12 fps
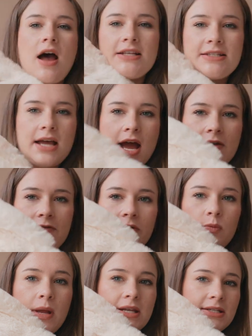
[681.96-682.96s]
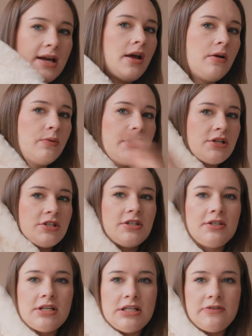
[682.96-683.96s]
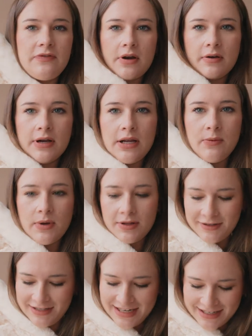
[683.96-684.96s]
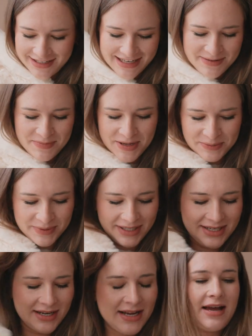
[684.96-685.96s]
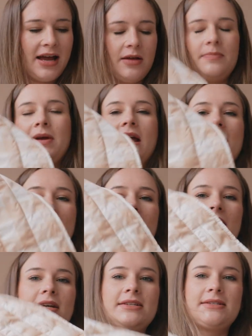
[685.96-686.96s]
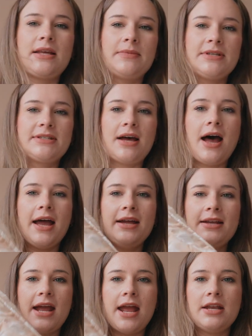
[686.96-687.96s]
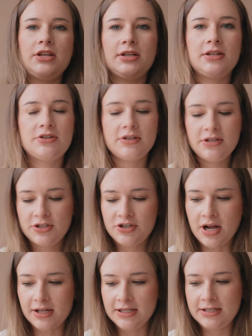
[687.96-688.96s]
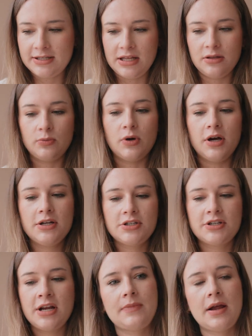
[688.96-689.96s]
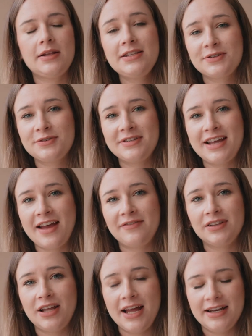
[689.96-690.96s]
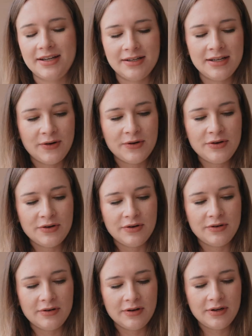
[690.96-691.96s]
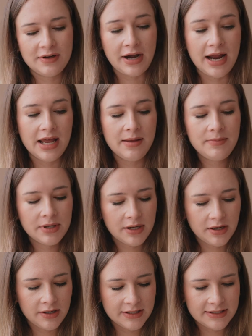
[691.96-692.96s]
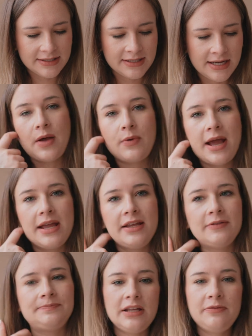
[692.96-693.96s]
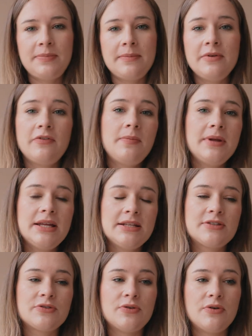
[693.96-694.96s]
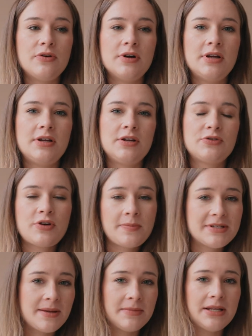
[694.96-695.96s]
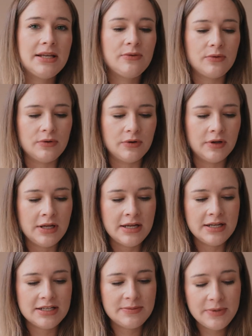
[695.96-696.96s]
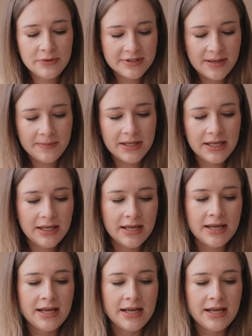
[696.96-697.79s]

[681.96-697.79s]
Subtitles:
a side for winter, which is very well needed in Melbourne, and then a summer side, and you can literally just chuck this in the wash. Apparently it's good to have a liner on your pram because that way if baby vomits or drops something or spills something,